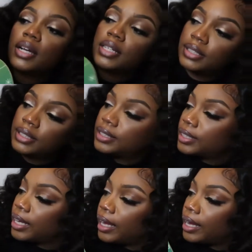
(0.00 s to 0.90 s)
it just
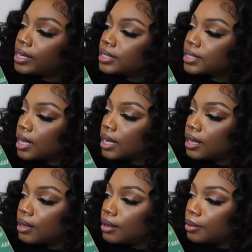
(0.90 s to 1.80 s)
says
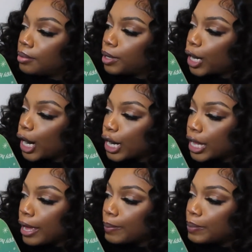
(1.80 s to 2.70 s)
um her
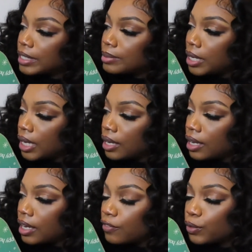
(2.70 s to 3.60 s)
campus
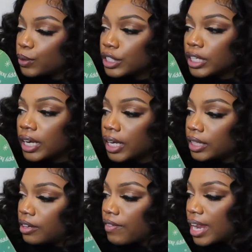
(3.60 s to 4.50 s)
media influencer
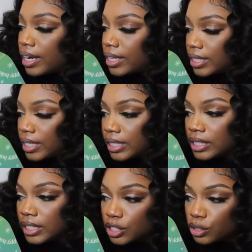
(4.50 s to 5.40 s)
collective holiday season
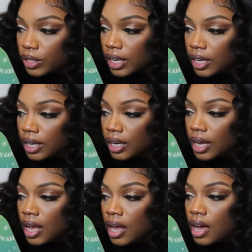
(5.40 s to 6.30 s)
essential kit
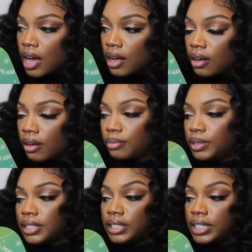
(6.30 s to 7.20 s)
um,
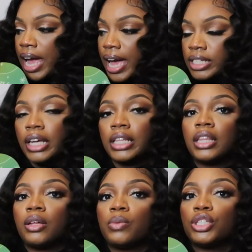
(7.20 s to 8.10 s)
this is the hashtag that
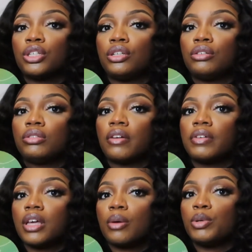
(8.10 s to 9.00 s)
they want you to use every
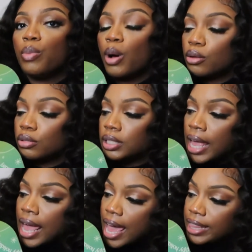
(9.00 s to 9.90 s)
time you post.
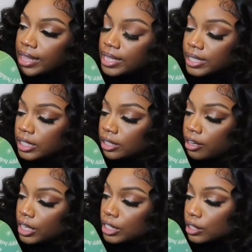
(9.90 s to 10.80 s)
And then this is
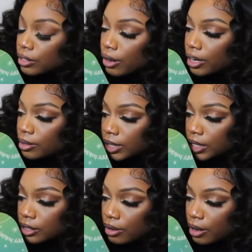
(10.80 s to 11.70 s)
their Instagram. The
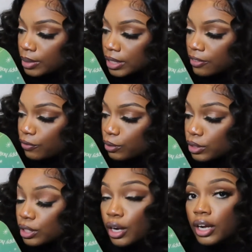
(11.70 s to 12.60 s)
Instagram is
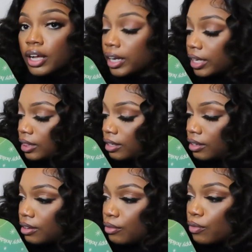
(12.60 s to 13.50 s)
Influence Her
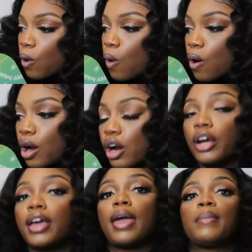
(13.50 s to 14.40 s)
Collective or
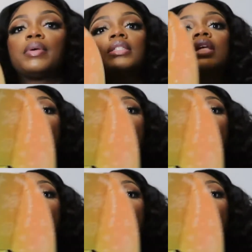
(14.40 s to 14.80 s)
Her Campus.